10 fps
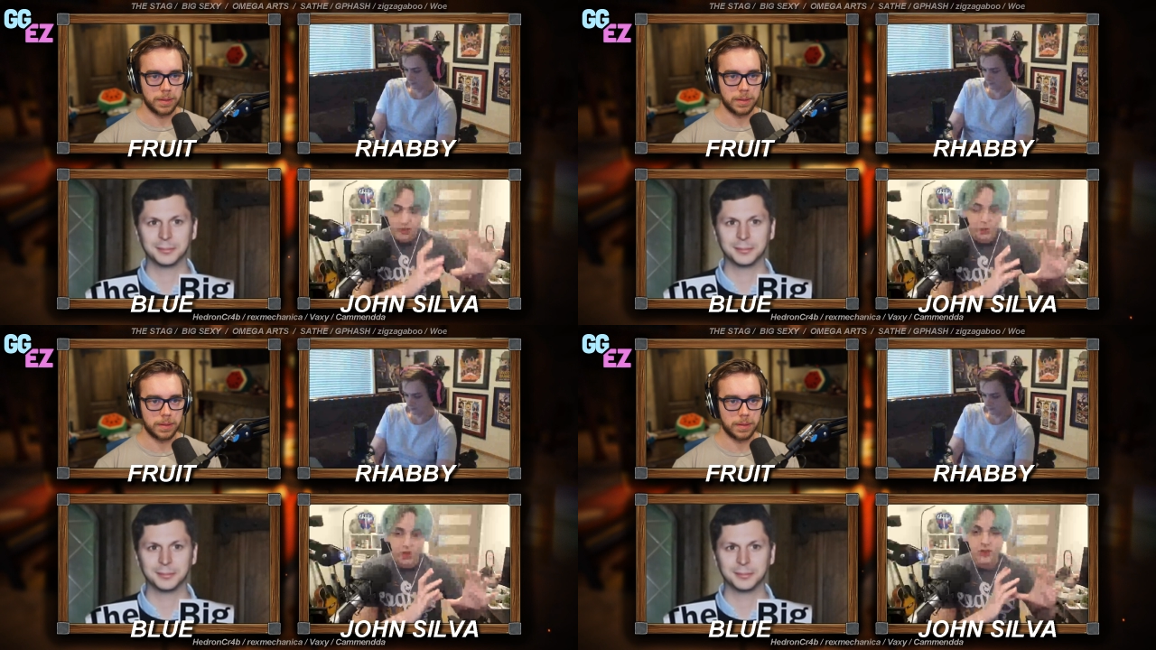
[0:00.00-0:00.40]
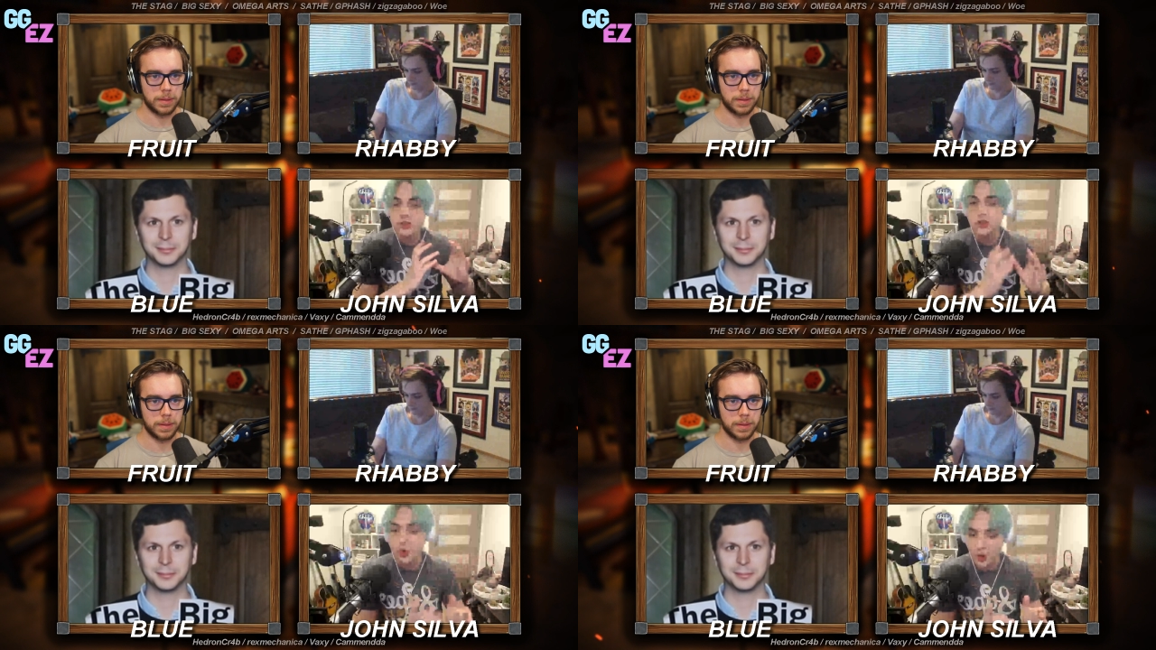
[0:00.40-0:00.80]
Speaker 1: knew where the
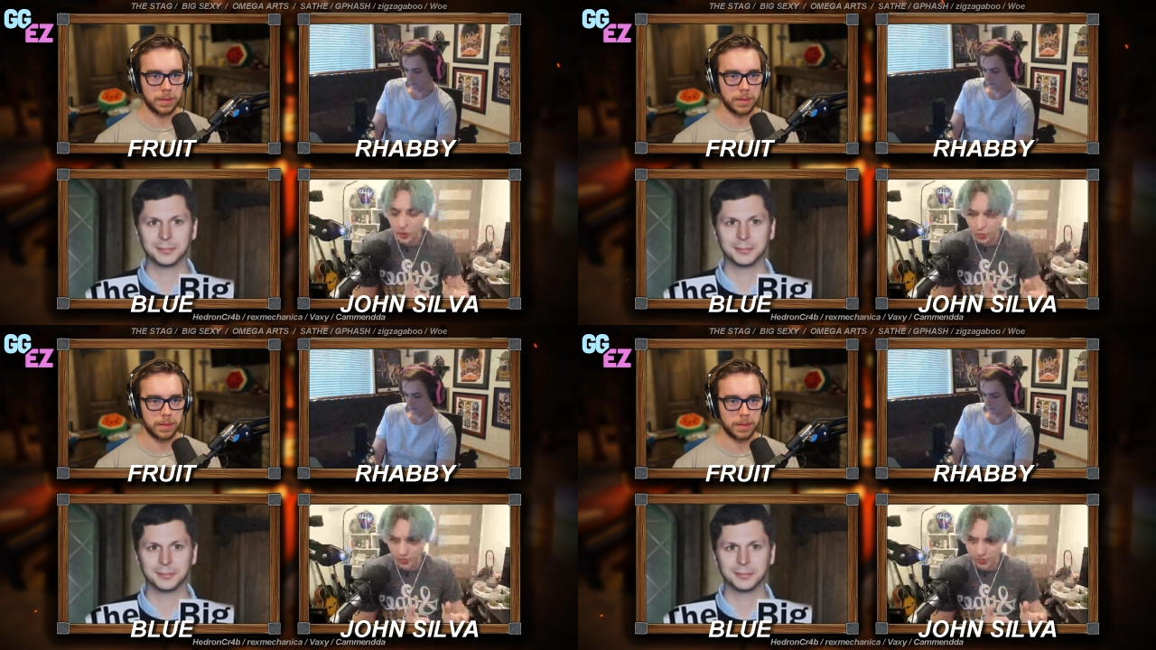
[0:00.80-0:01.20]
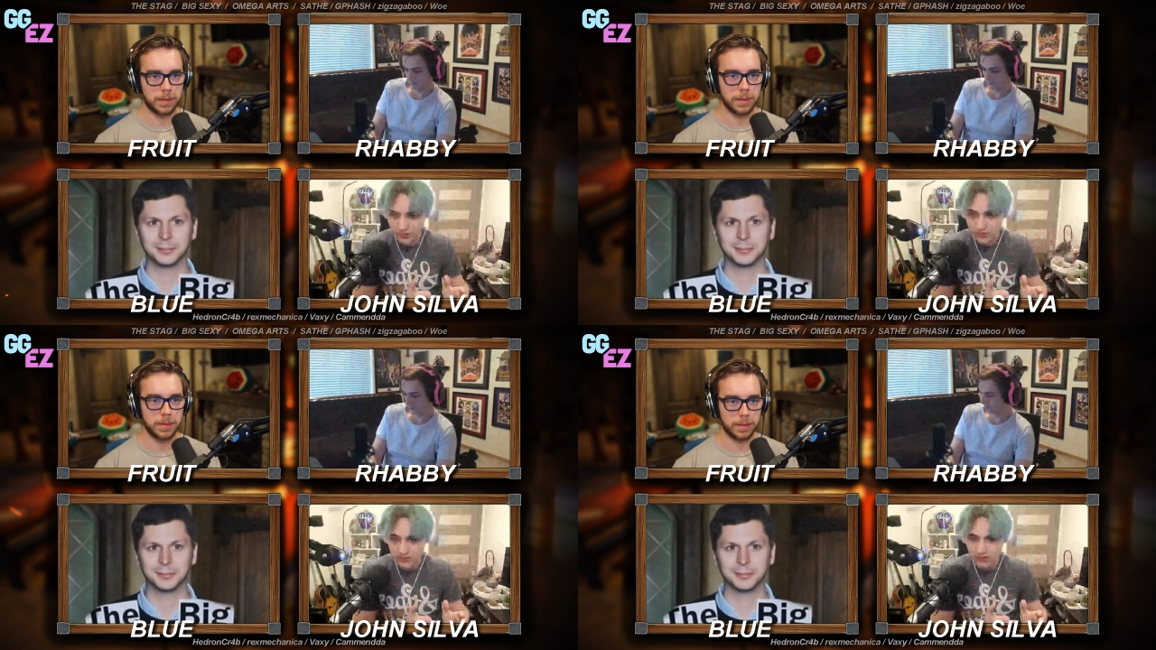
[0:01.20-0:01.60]
store
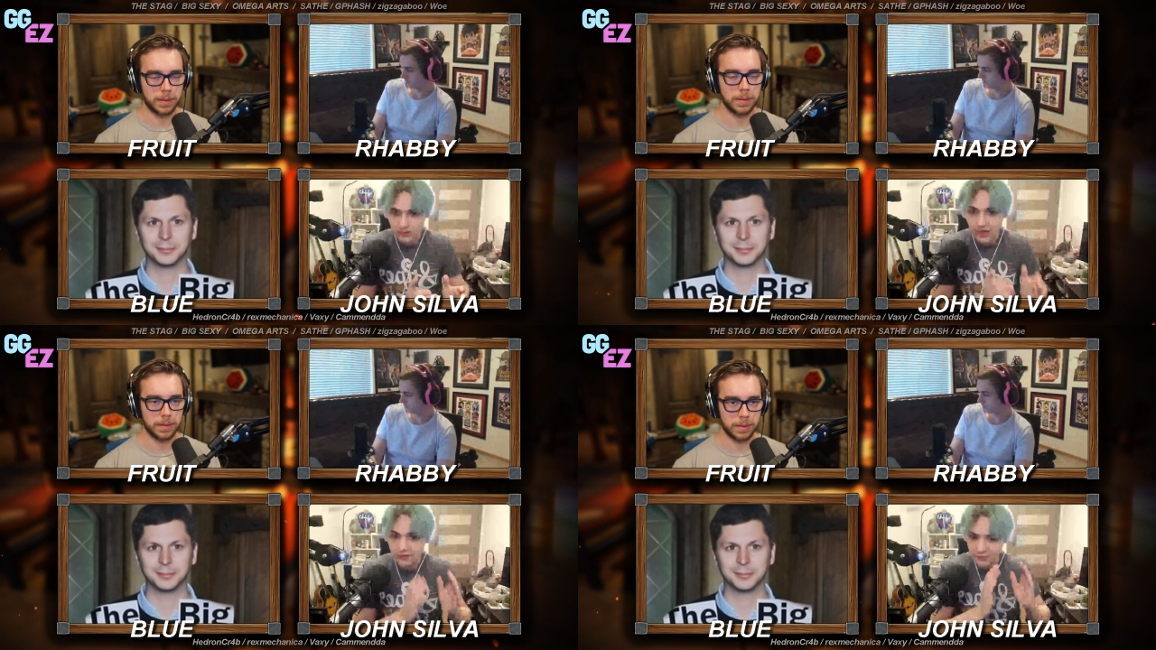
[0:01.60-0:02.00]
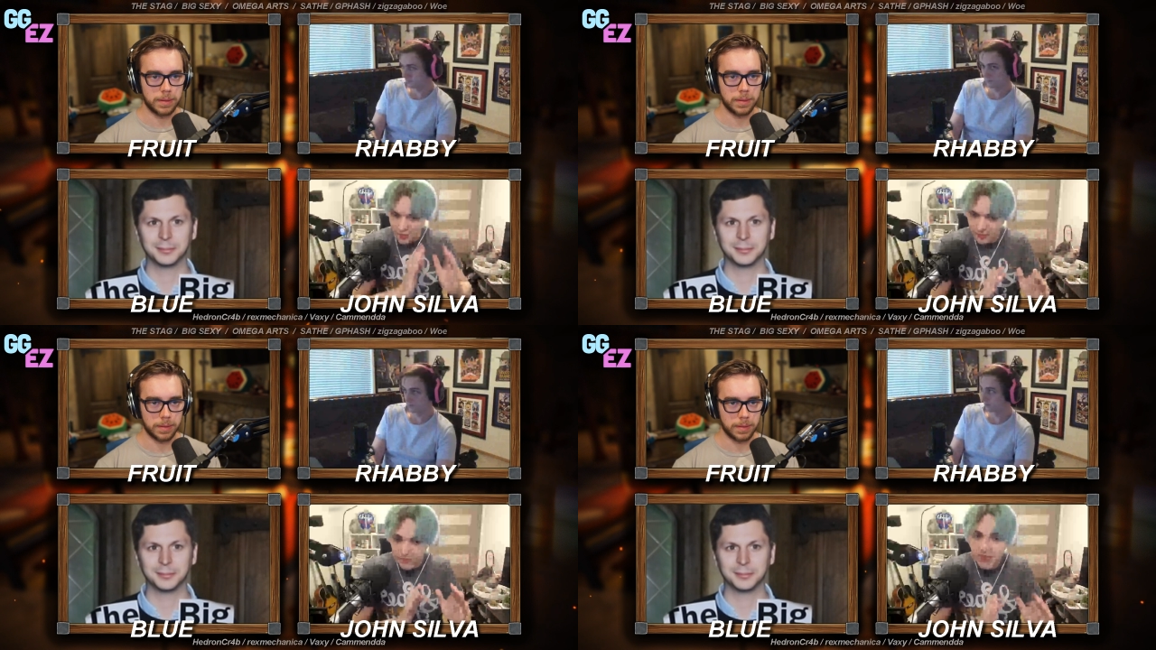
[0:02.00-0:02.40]
was. I've
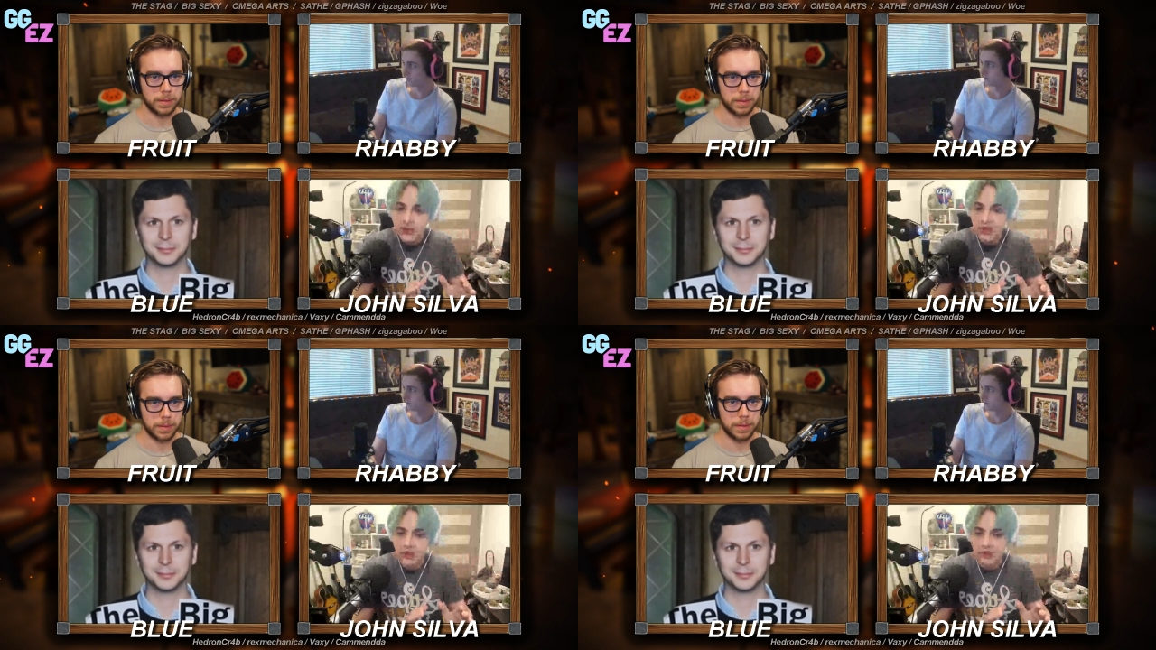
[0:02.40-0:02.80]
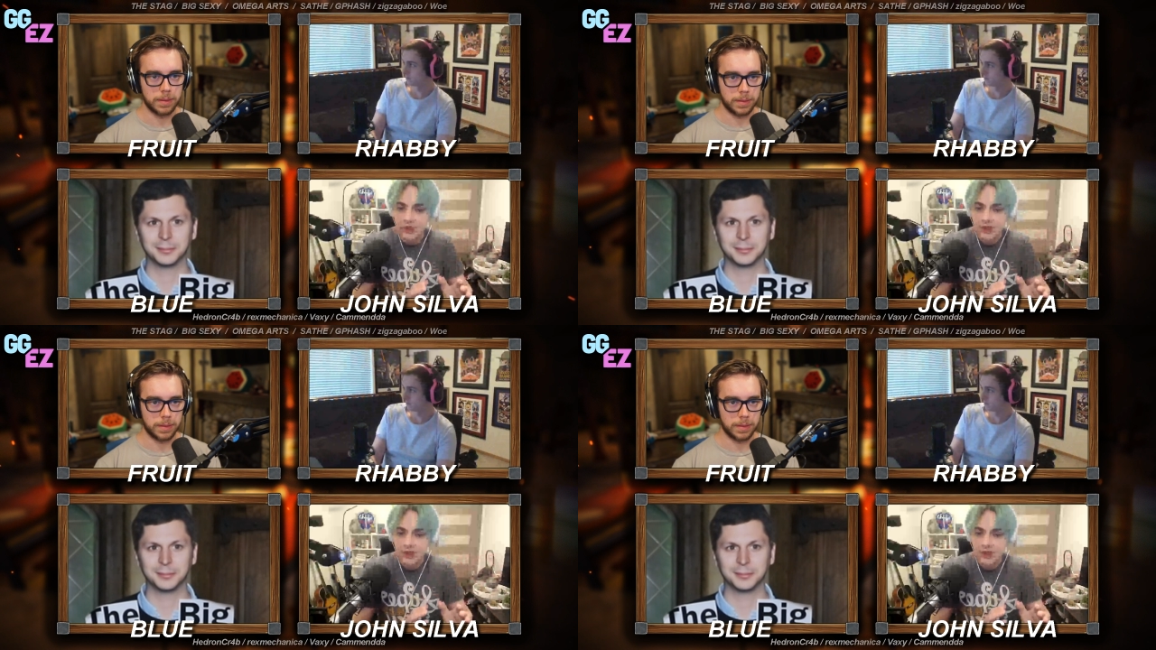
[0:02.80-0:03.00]
been there.